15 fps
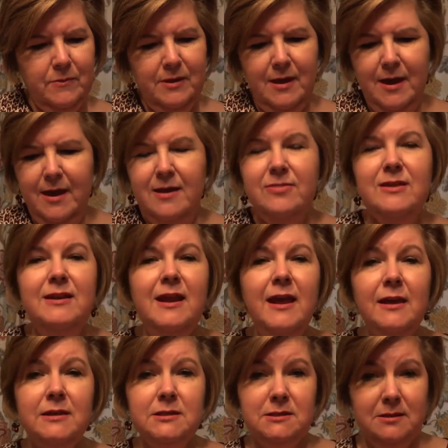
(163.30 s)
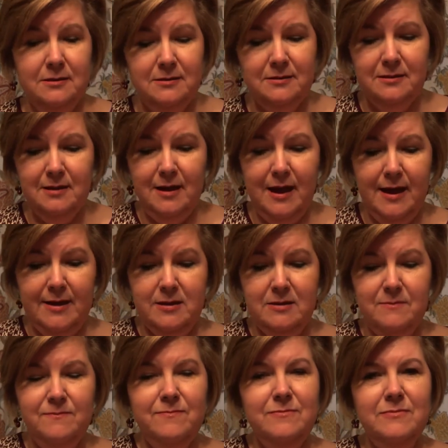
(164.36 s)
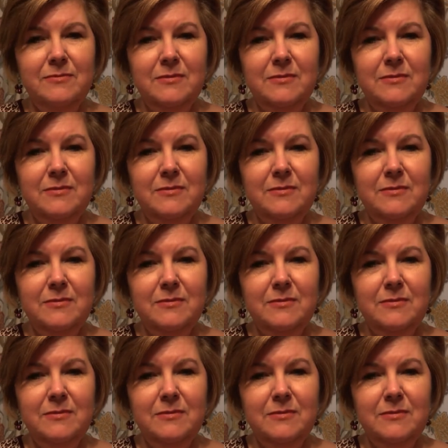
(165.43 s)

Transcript: Okay, the next item